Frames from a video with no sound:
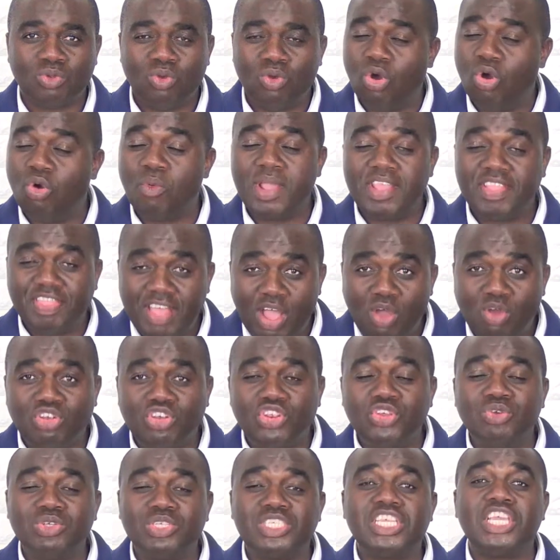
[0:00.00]
or
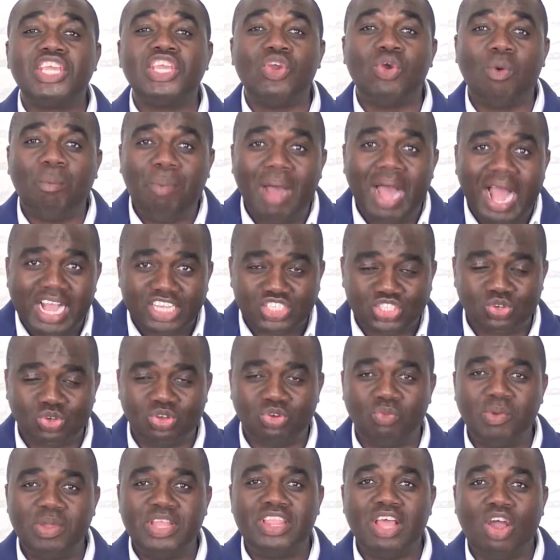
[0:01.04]
without using your
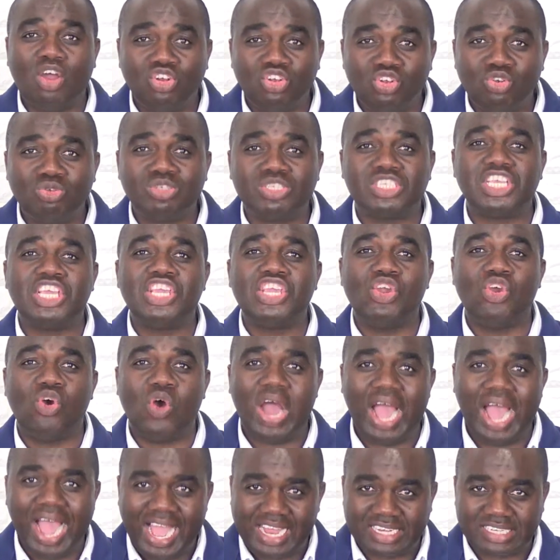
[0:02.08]
passion, without losing
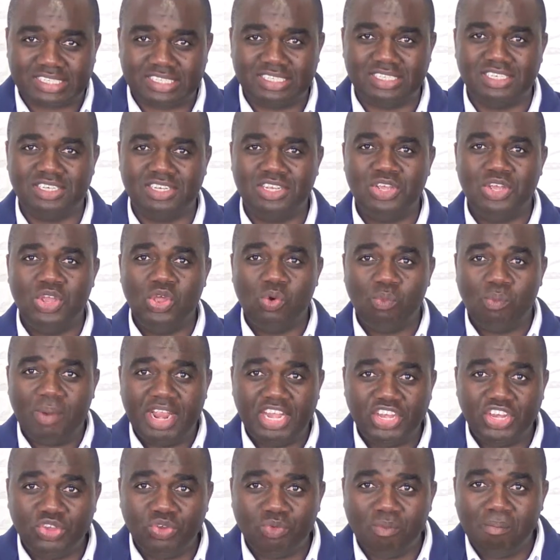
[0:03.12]
your heart,
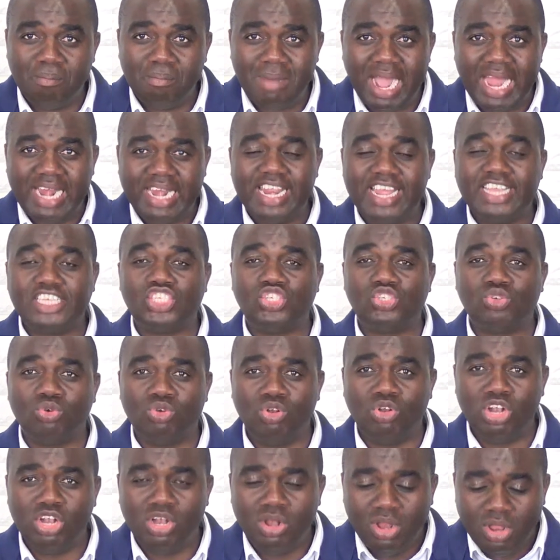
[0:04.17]
When you manage
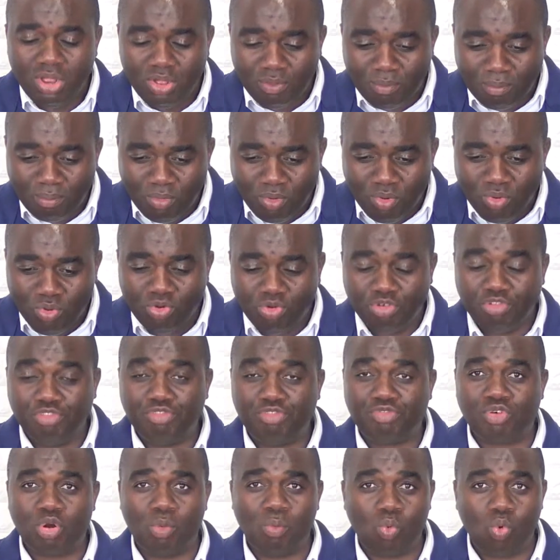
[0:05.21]
to
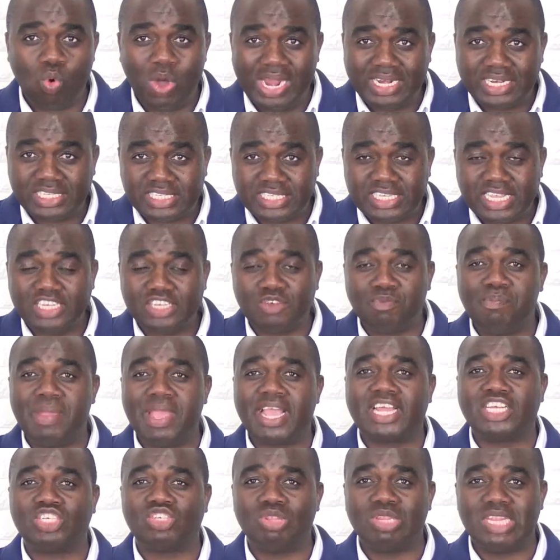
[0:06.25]
move from one
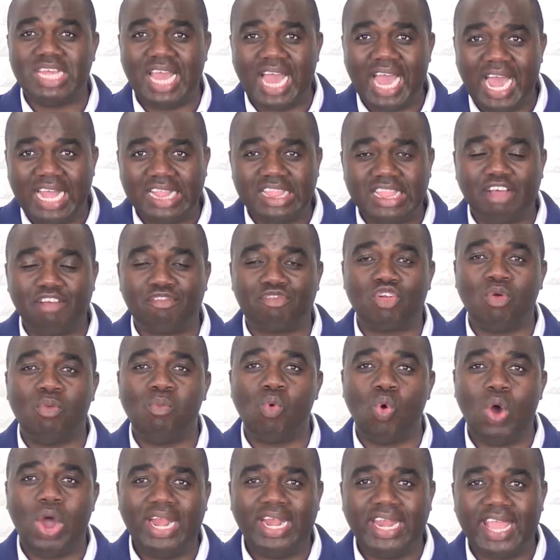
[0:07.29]
setback to the other,
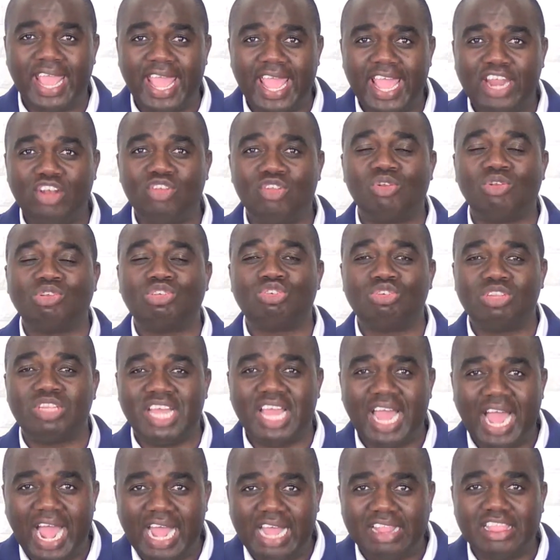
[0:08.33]
from one hurdle to
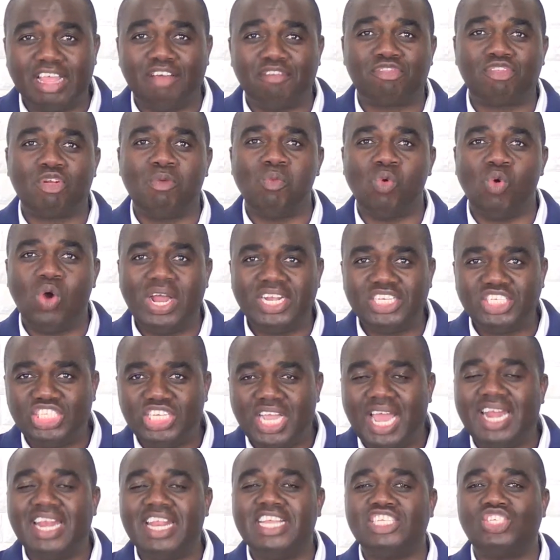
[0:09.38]
the other, from one
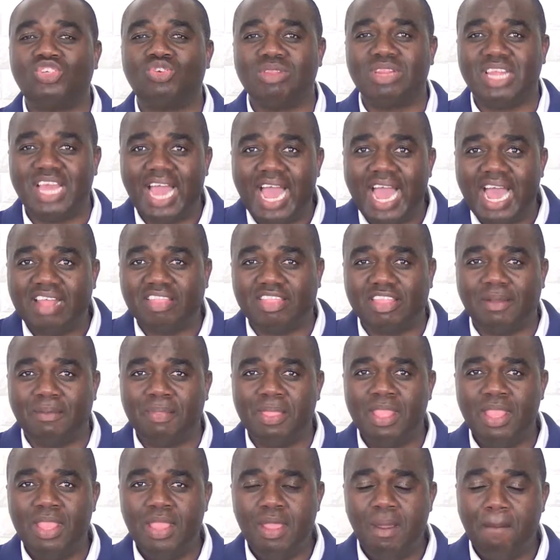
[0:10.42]
challenge to the other,
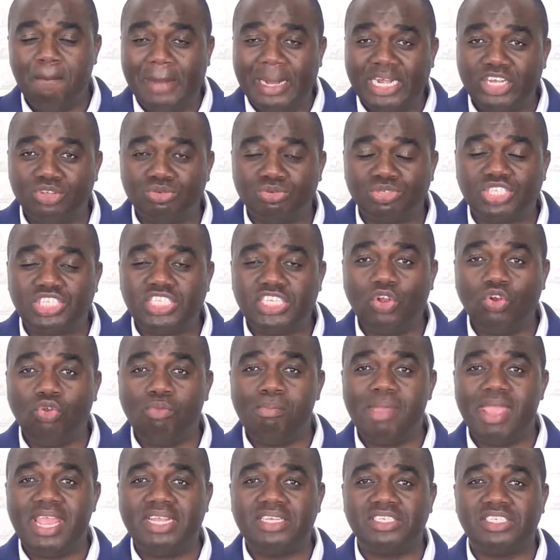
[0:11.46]
but you still
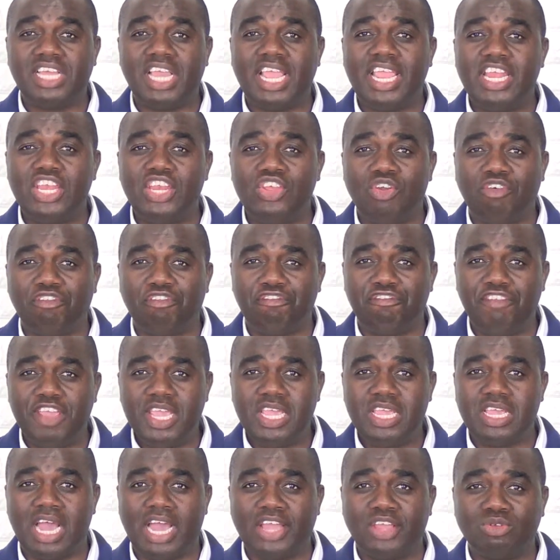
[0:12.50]
maintain your
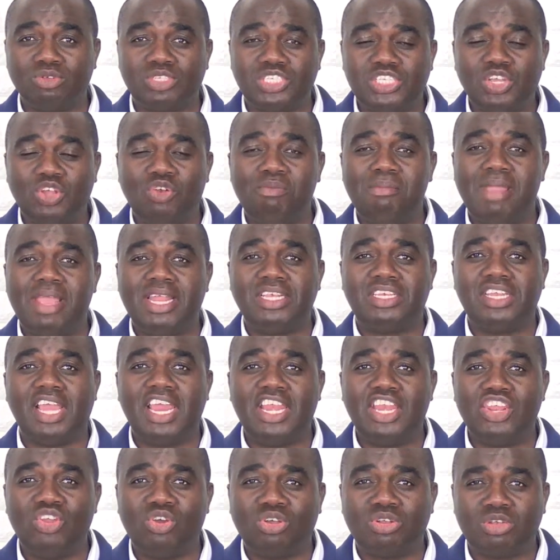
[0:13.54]
vigor, you still
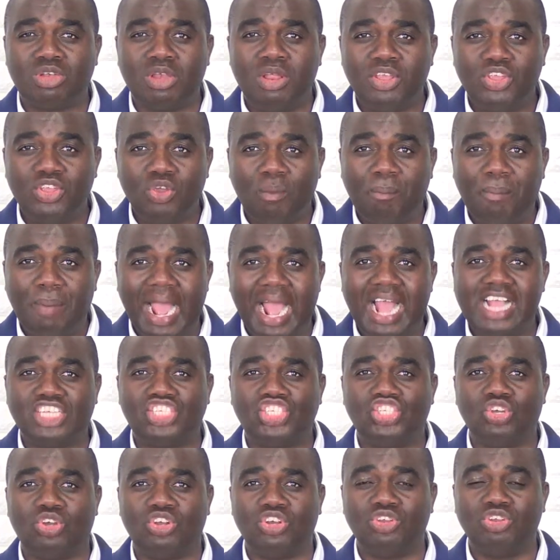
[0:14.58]
maintain your
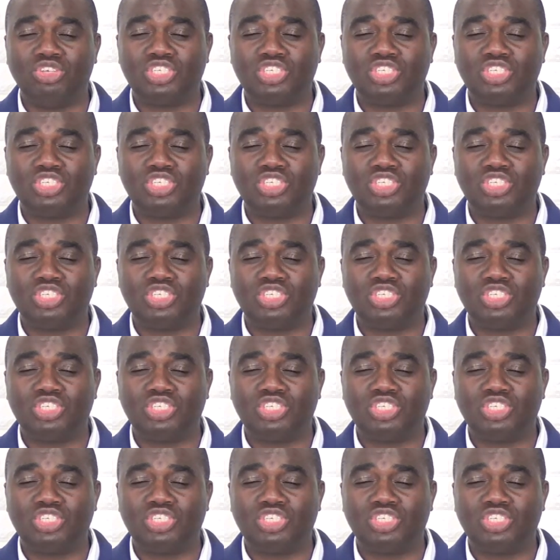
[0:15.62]
passion,